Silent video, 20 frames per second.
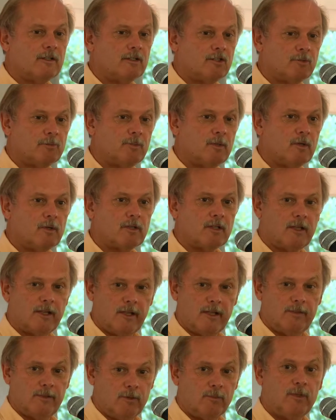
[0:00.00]
this book,
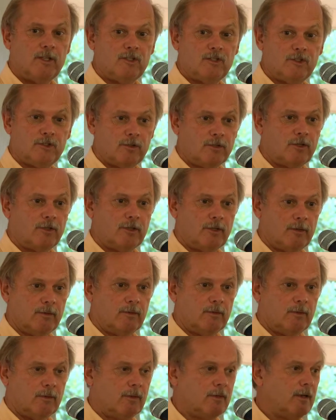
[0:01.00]
and they're researching it.
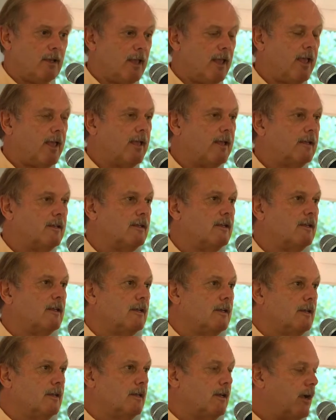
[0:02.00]
And
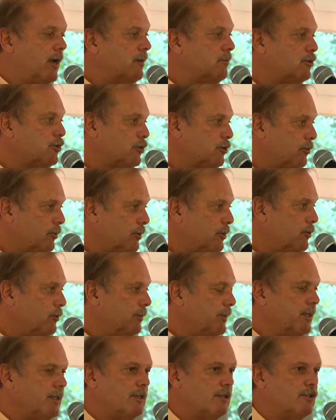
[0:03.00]
I'm
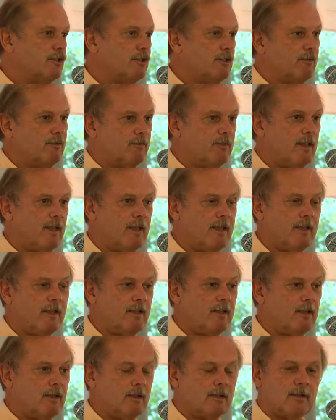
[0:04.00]
screwed, because if
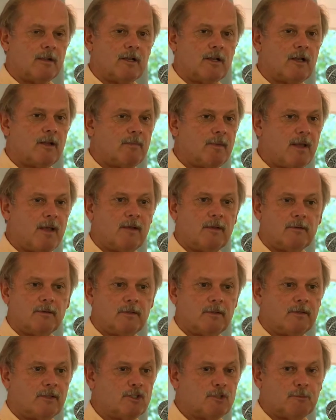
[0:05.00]
they come out,
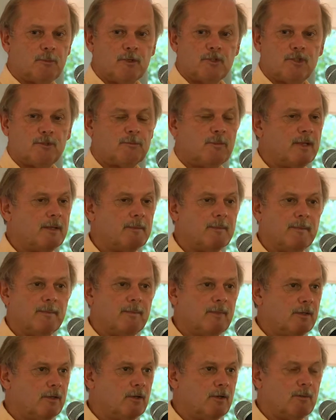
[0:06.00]
this person
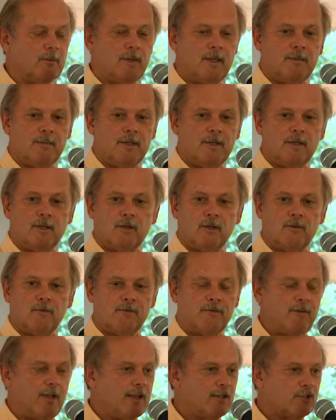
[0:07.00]
may be a
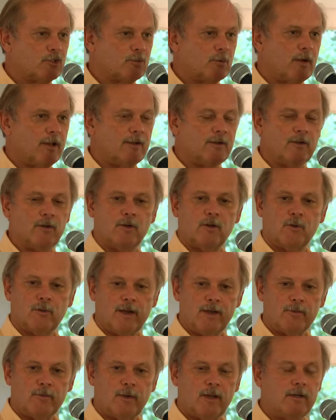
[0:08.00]
fast writer, a
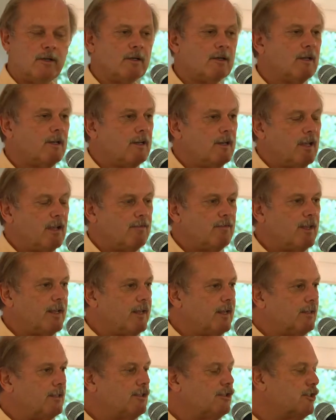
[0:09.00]
great writer. If they
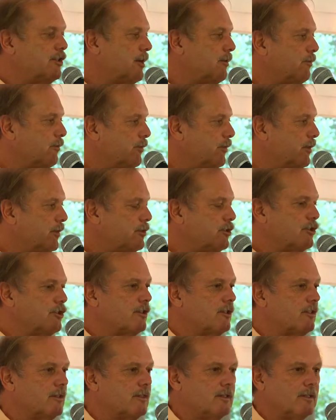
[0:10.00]
get this out first,
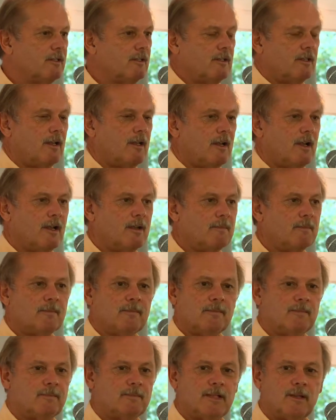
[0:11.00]

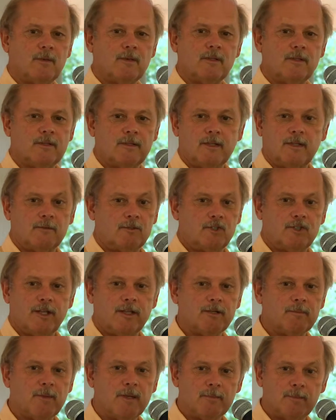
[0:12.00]
that's the
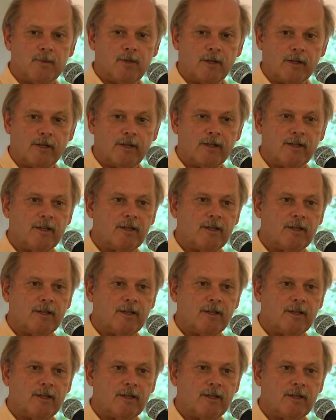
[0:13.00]
end of my book.